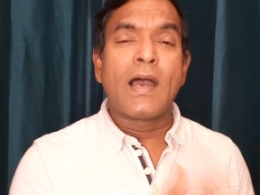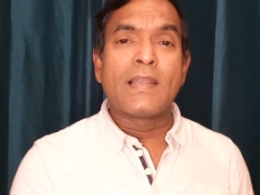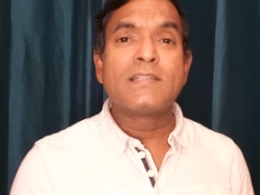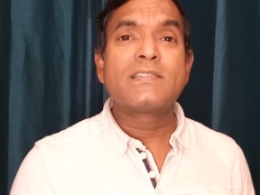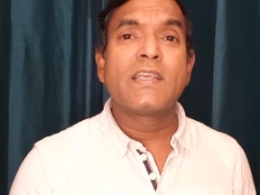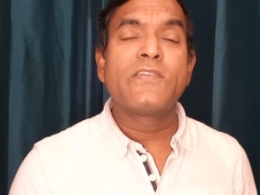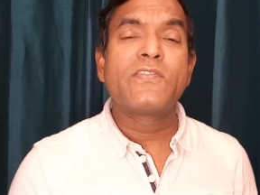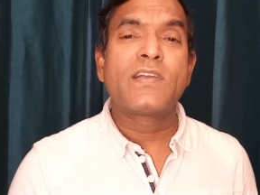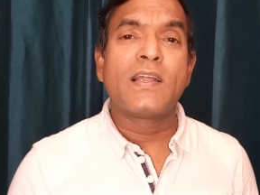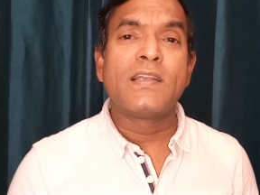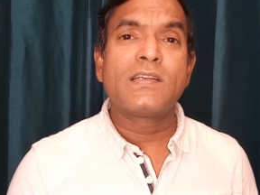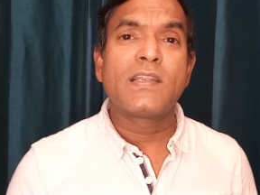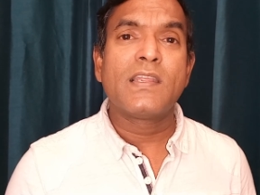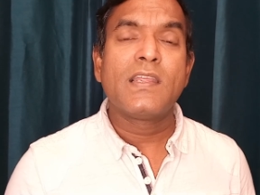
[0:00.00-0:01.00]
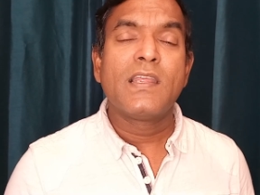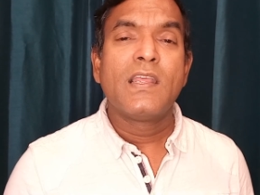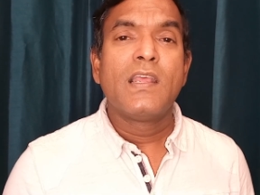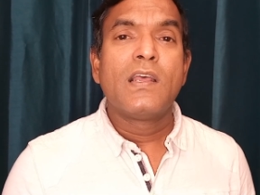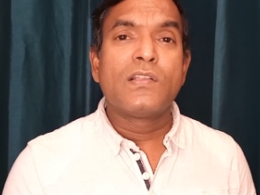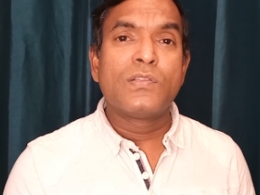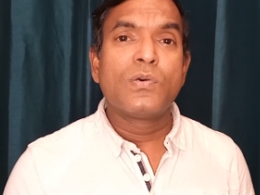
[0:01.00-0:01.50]
unsafe country.
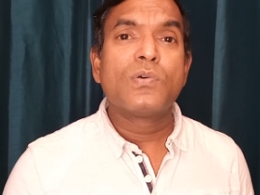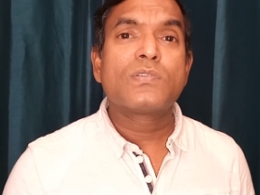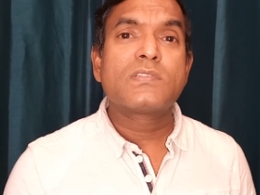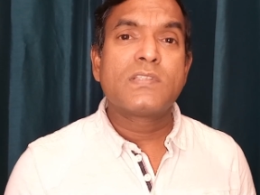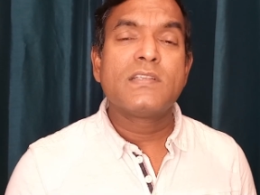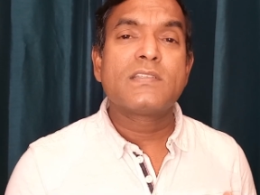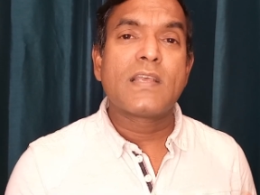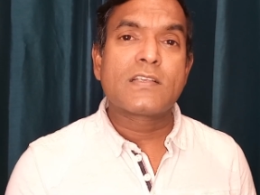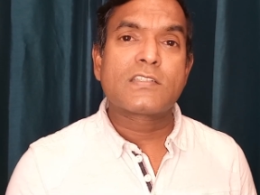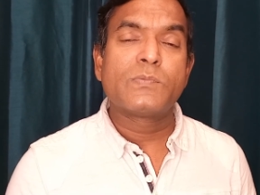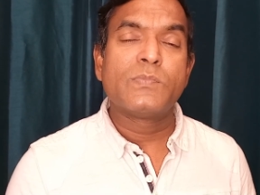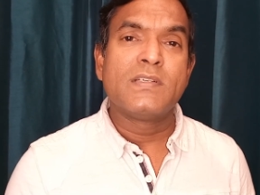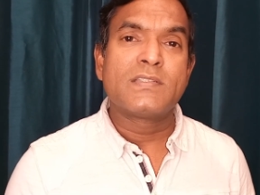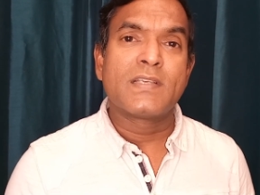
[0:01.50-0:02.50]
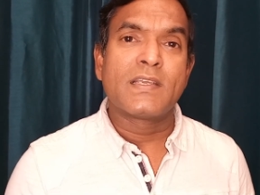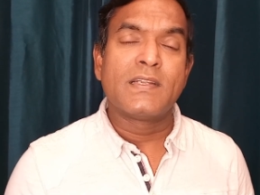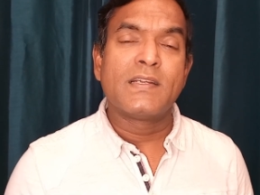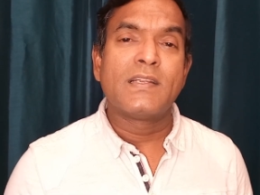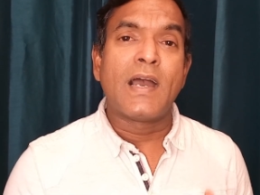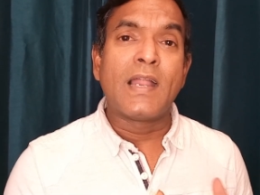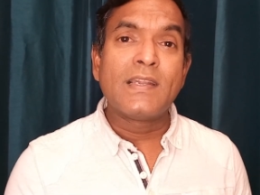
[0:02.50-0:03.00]
Those things has to be
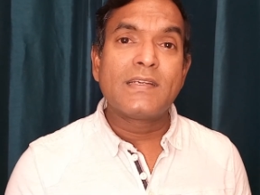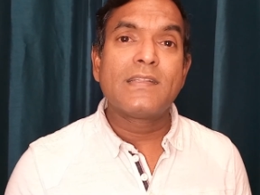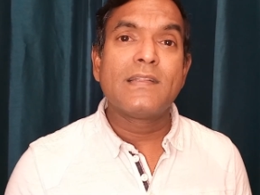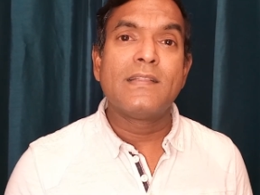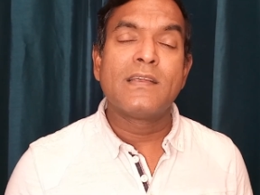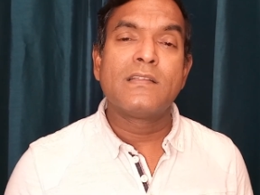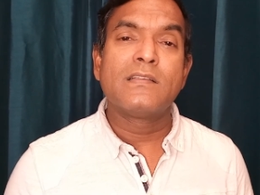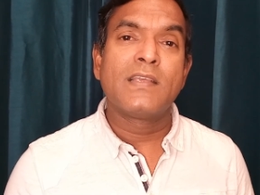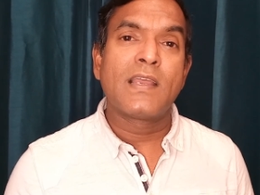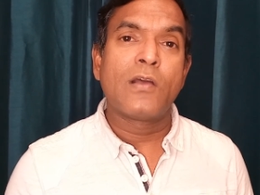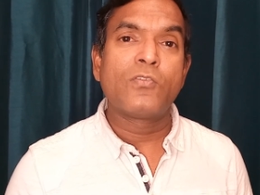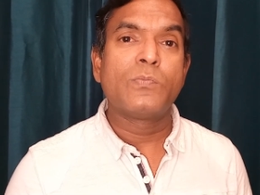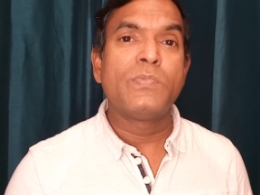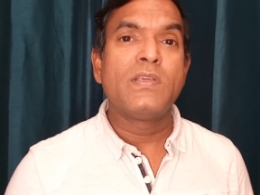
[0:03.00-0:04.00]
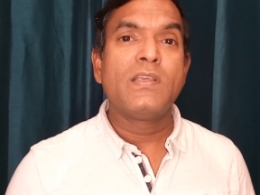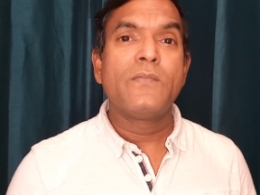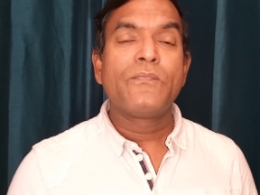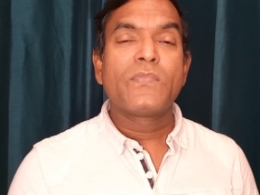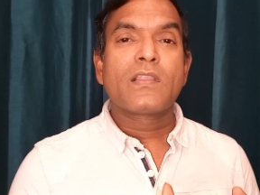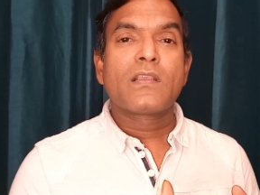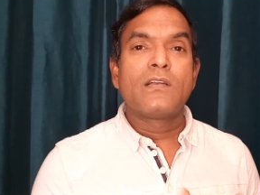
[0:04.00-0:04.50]
decided. Until then, they have to
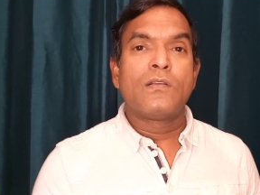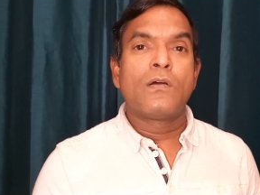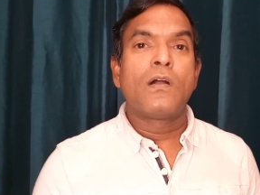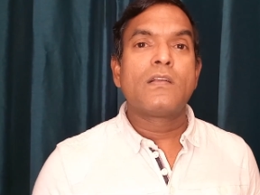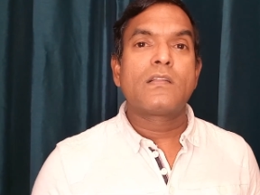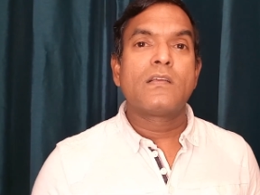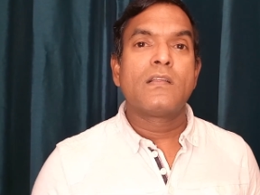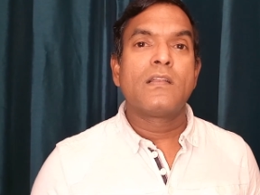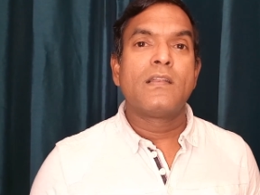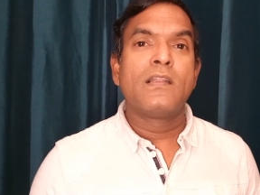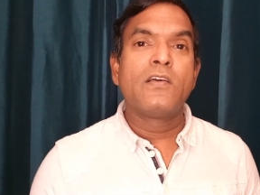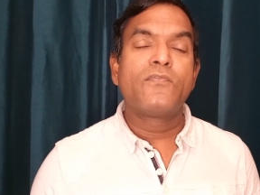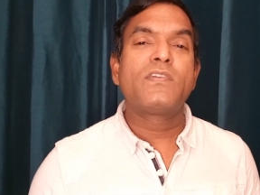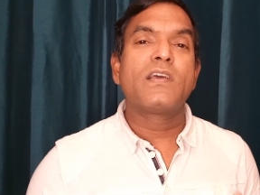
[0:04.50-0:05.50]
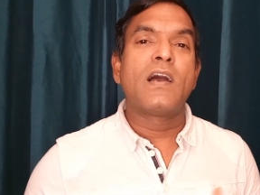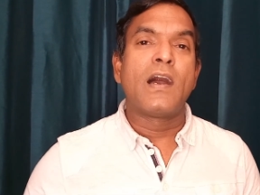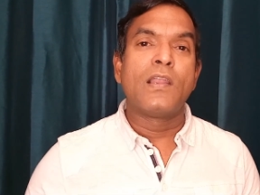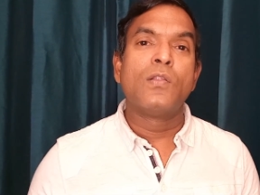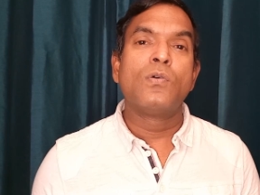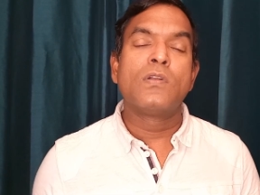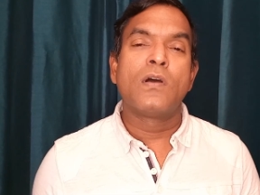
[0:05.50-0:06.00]
be not left
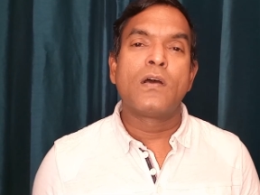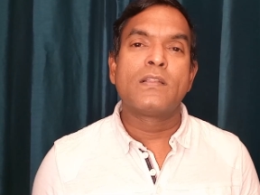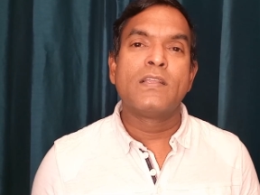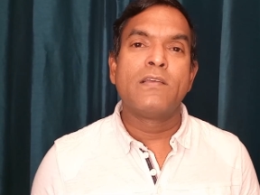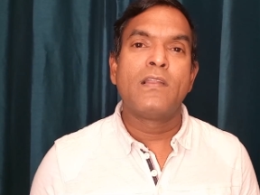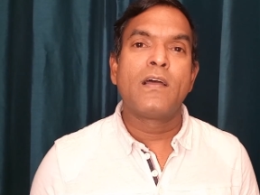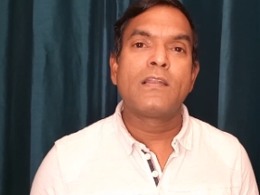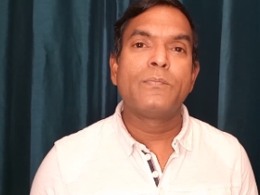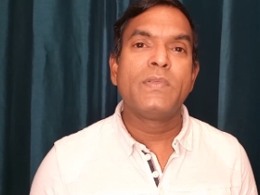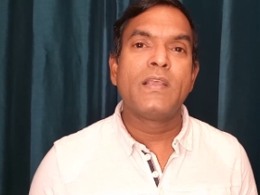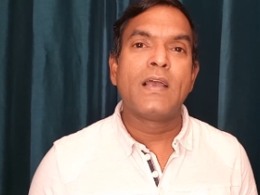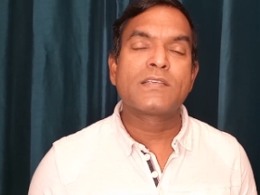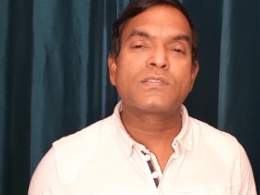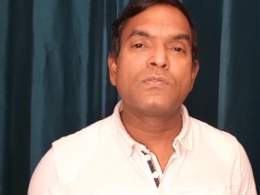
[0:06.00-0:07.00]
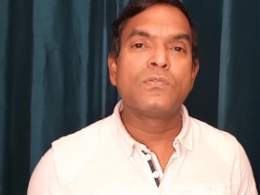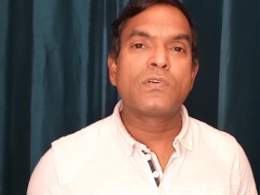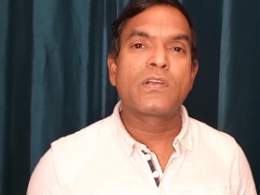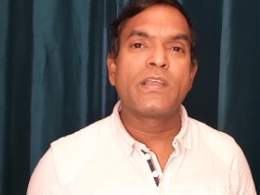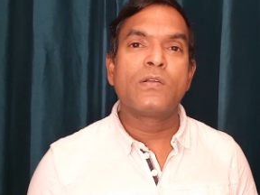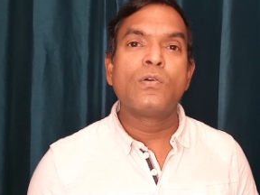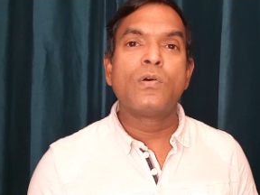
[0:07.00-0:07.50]
alone, or they will not be asked to,
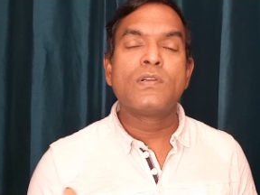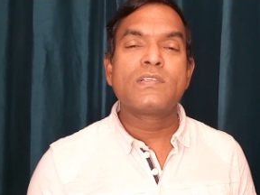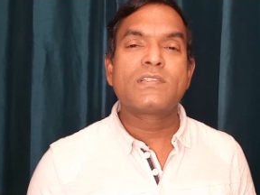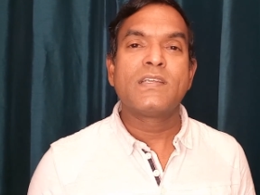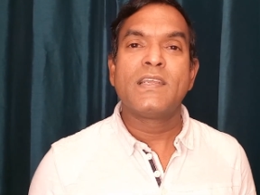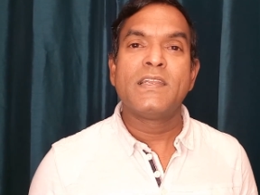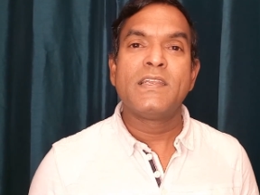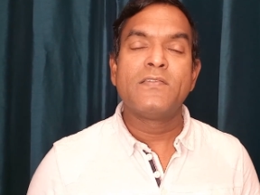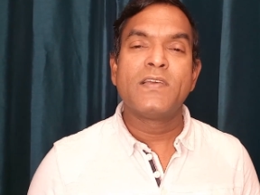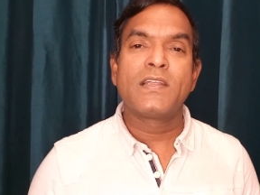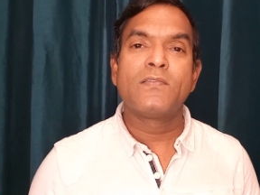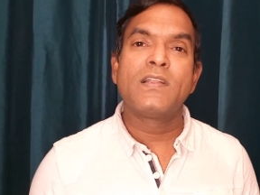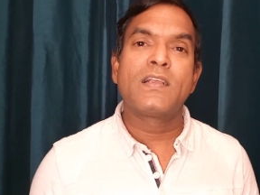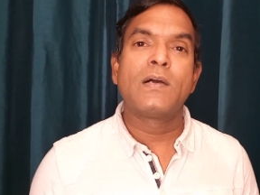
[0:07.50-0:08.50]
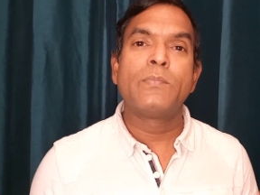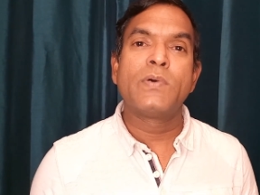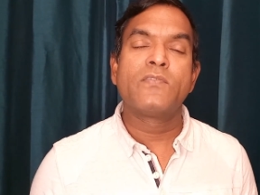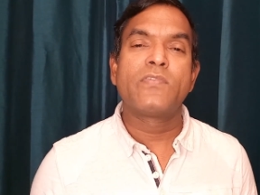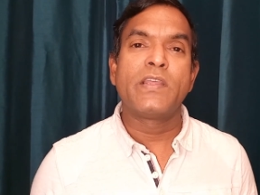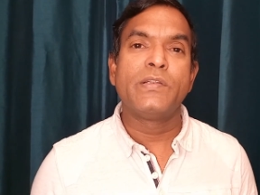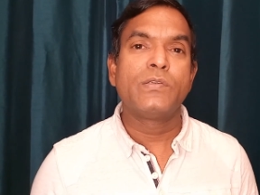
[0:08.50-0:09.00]
okay, go and stay anywhere, we'll come
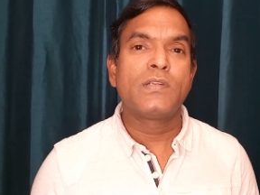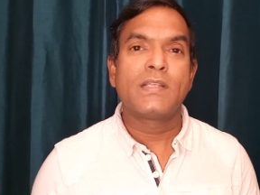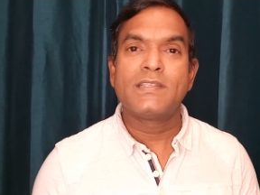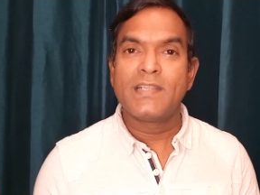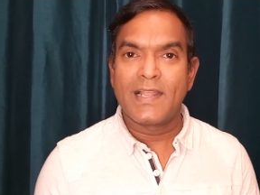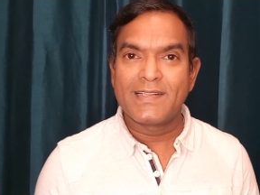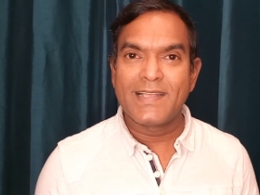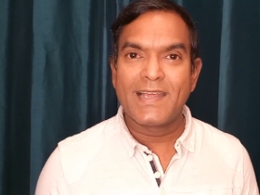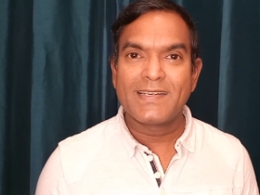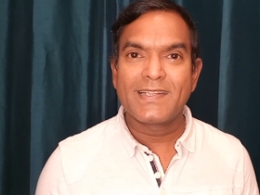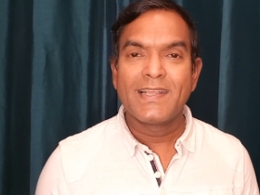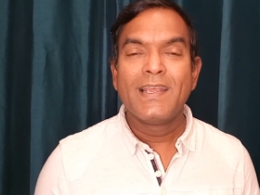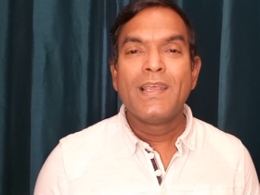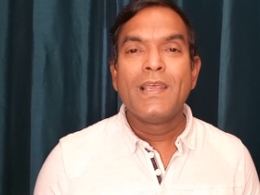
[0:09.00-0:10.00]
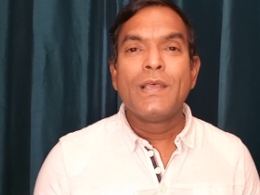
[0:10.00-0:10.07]
and find you, nothing like that.